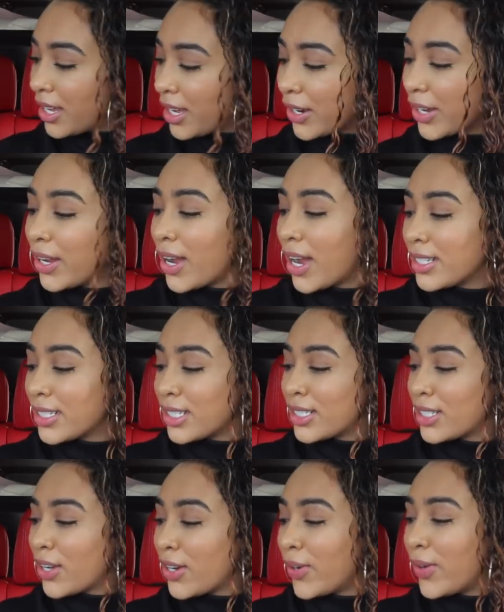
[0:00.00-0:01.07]
Okay guys,
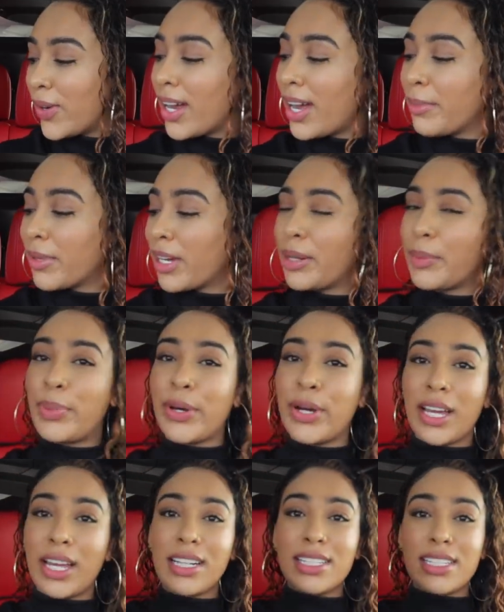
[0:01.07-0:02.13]
so I'm gonna put